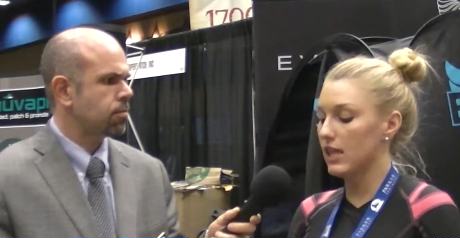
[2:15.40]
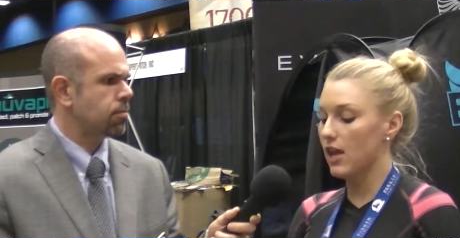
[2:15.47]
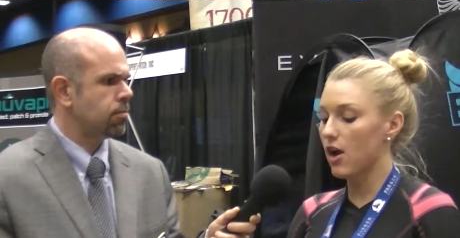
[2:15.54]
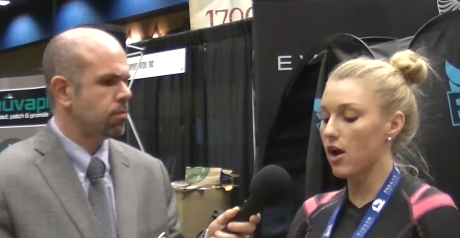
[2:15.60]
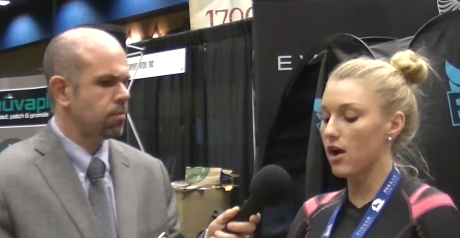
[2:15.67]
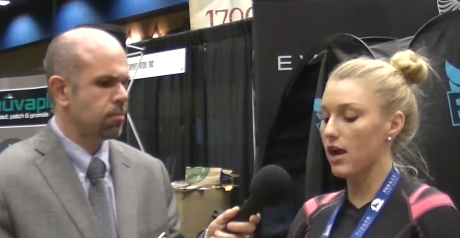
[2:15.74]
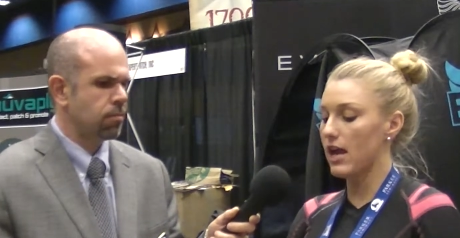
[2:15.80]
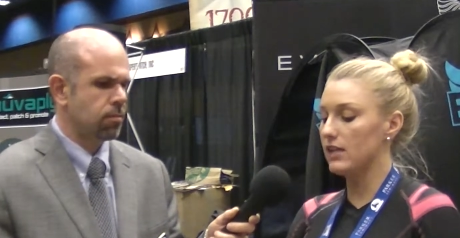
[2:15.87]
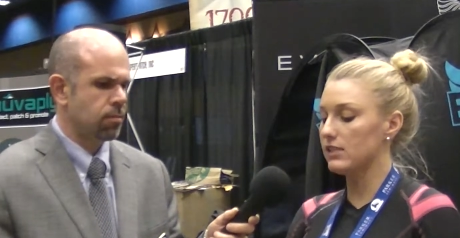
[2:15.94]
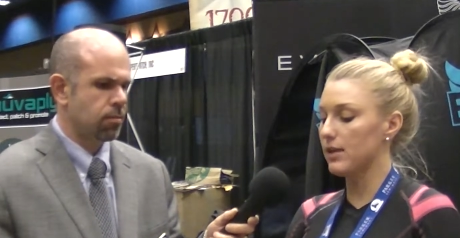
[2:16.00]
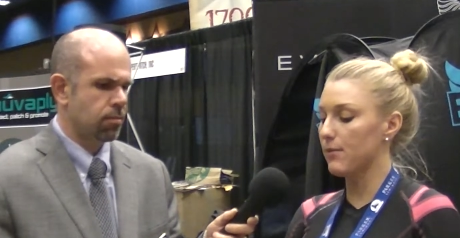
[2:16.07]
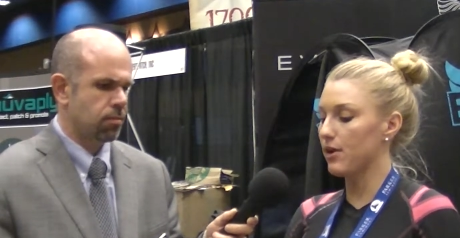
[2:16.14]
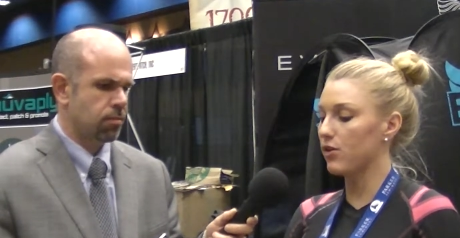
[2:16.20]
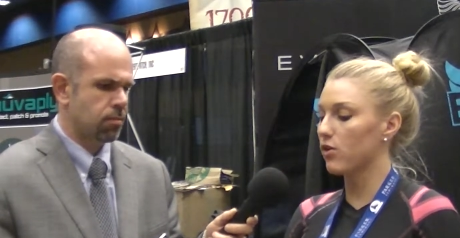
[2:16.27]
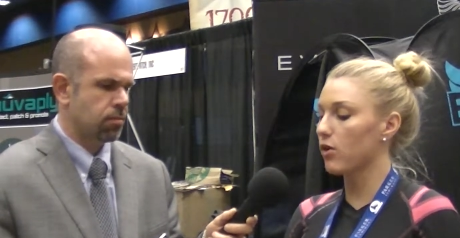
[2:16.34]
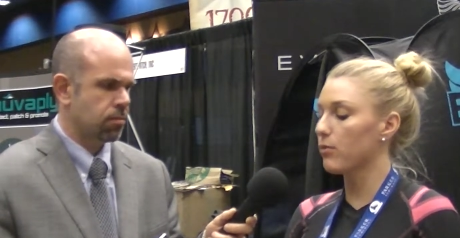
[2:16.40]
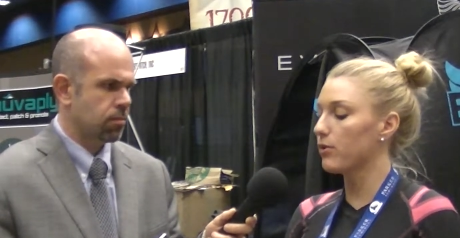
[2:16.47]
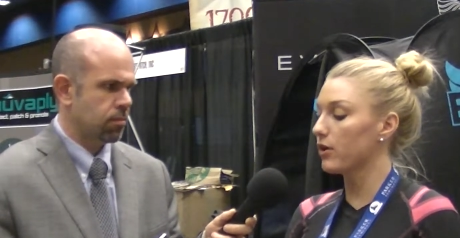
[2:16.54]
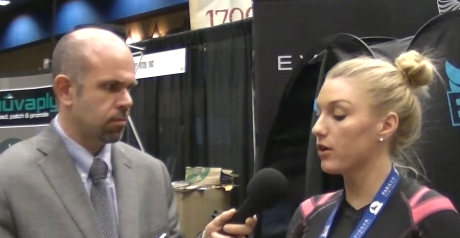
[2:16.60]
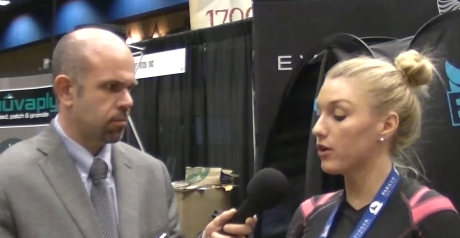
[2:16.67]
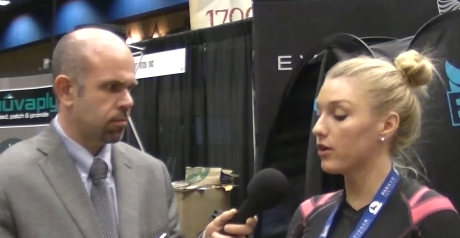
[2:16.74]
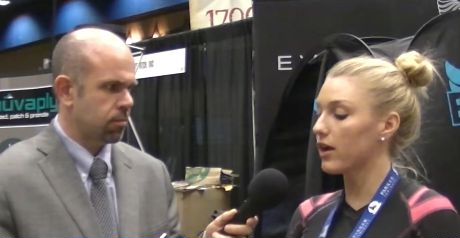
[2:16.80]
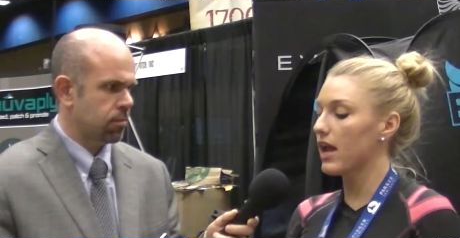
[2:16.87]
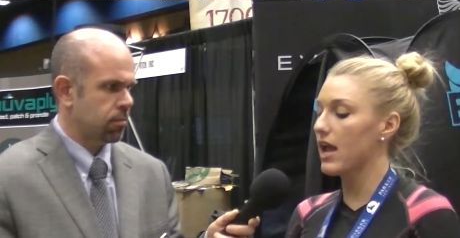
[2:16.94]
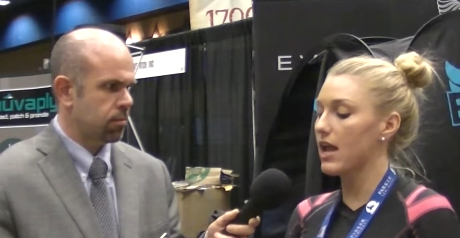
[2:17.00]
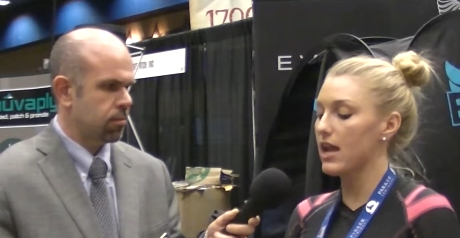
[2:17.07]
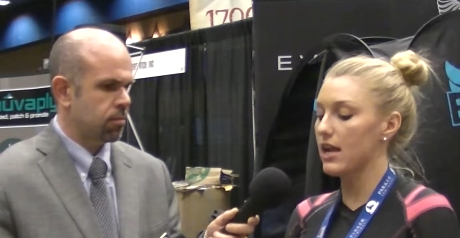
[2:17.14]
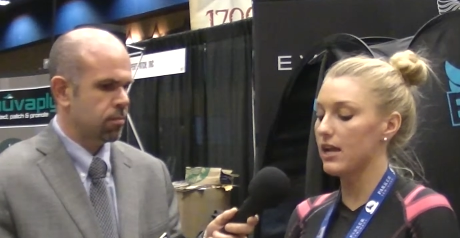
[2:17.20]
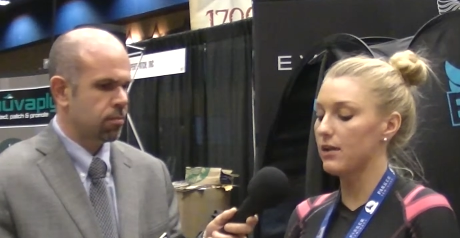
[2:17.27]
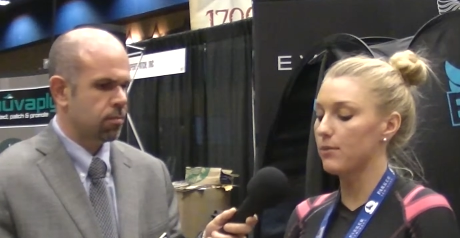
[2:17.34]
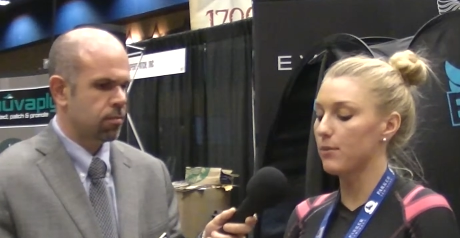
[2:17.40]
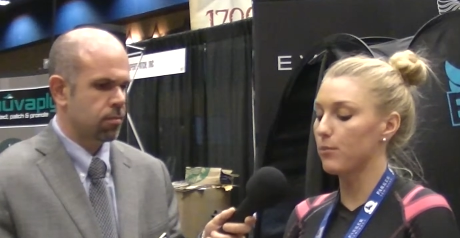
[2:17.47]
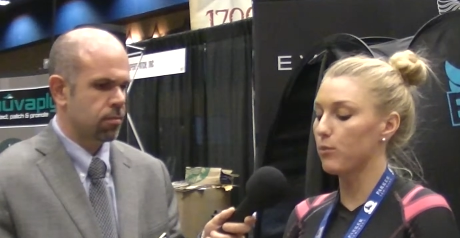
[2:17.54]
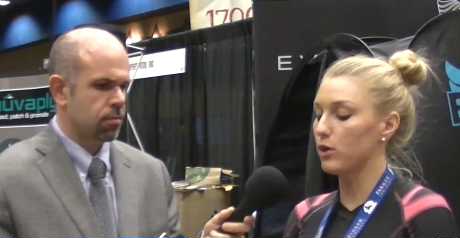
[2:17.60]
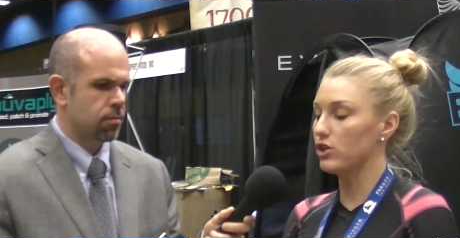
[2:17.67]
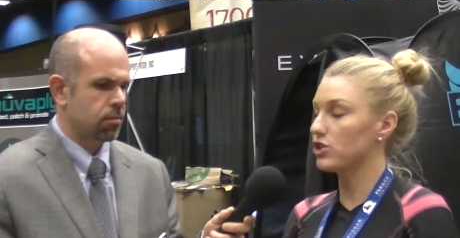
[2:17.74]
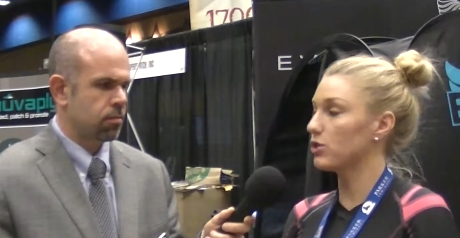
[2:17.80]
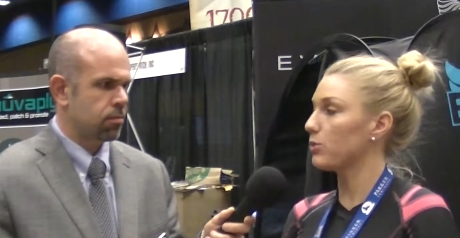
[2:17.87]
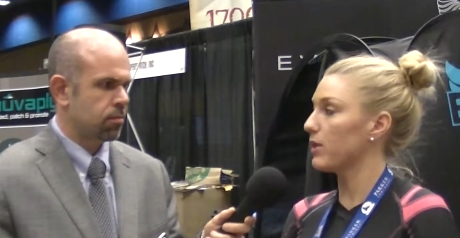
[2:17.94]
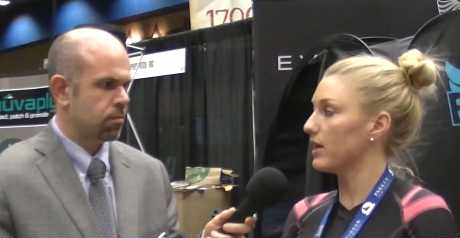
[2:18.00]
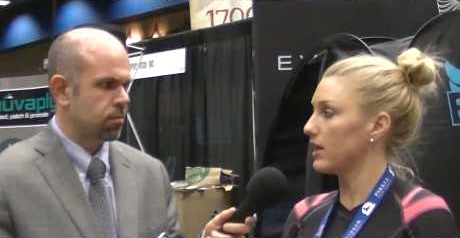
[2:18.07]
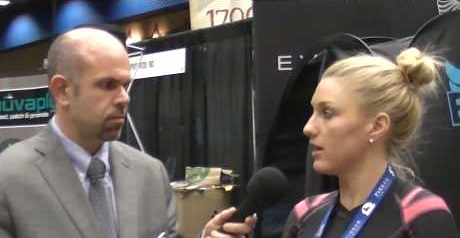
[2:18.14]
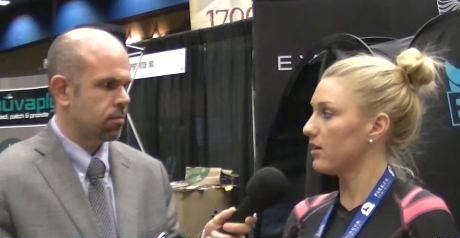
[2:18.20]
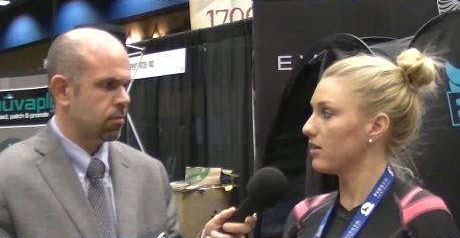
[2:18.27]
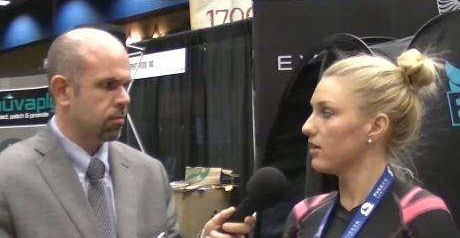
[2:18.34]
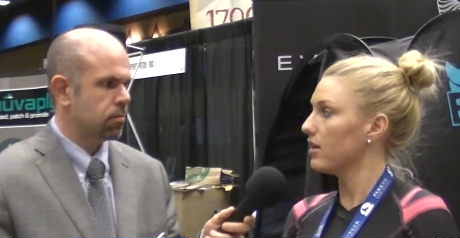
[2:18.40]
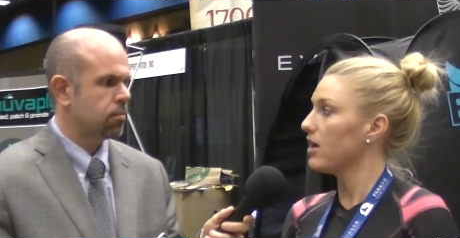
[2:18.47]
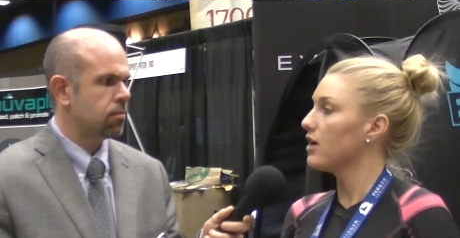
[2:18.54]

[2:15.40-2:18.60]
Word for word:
Speaker 1: are antimicrobial and moisture wicking,